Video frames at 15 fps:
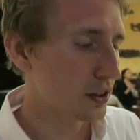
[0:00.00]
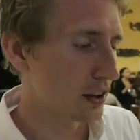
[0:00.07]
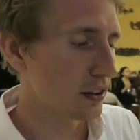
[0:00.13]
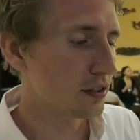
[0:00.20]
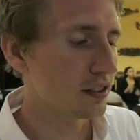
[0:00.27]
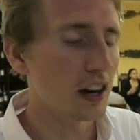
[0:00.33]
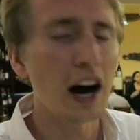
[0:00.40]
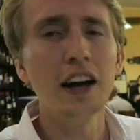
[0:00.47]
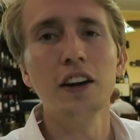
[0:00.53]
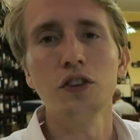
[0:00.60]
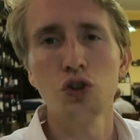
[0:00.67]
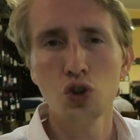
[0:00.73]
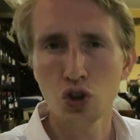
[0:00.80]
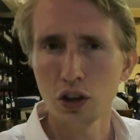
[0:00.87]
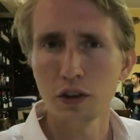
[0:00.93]
yeah, in
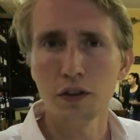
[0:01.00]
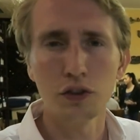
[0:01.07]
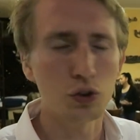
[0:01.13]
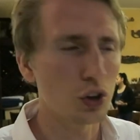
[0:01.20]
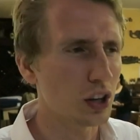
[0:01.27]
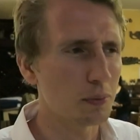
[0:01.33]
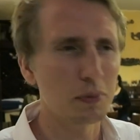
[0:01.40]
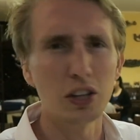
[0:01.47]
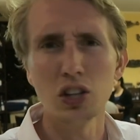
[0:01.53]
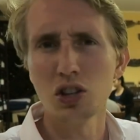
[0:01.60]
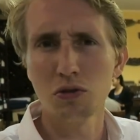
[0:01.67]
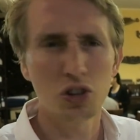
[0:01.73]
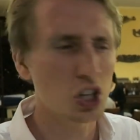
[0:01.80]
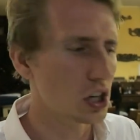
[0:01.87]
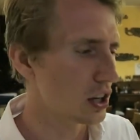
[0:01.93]
general. So it can
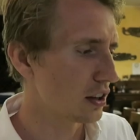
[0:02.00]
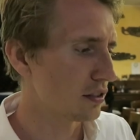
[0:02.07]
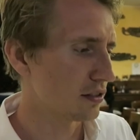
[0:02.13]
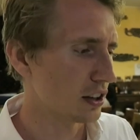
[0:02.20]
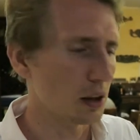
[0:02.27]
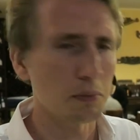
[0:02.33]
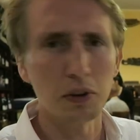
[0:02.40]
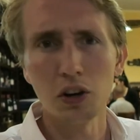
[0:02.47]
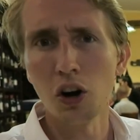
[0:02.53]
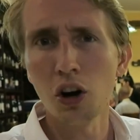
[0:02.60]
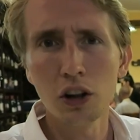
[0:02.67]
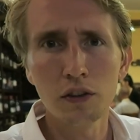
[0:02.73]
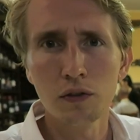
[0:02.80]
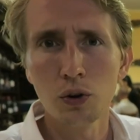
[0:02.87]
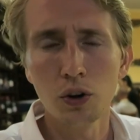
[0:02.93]
be cheese, it can be
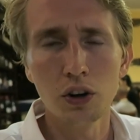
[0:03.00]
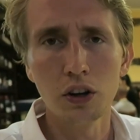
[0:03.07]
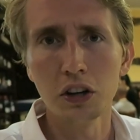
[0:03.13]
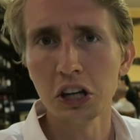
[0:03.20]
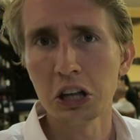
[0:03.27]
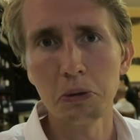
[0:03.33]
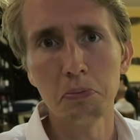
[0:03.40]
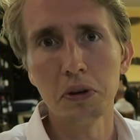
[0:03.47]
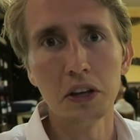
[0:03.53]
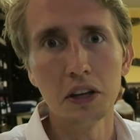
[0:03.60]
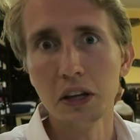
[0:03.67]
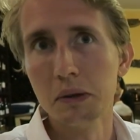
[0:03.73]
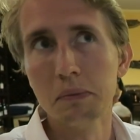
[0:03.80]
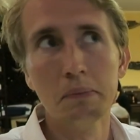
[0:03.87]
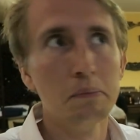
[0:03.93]
olive oil, it can be,
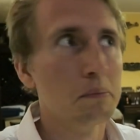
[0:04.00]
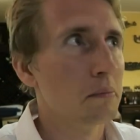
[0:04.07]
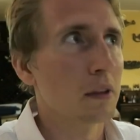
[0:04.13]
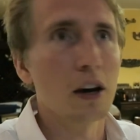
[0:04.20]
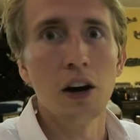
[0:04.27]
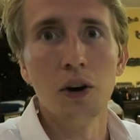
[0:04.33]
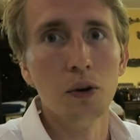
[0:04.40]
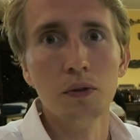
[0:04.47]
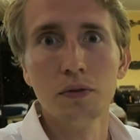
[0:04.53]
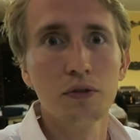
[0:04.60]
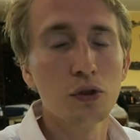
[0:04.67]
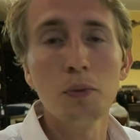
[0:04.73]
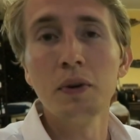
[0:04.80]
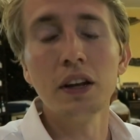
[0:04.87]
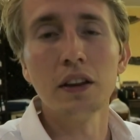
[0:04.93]
I don't know,
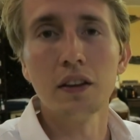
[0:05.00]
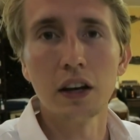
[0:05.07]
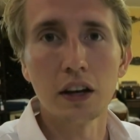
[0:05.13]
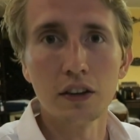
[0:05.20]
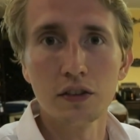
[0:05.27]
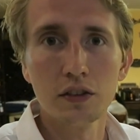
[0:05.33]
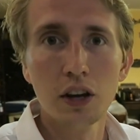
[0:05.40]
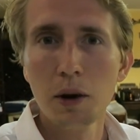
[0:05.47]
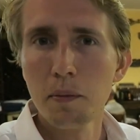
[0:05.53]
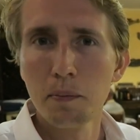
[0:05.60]
so many salt, things.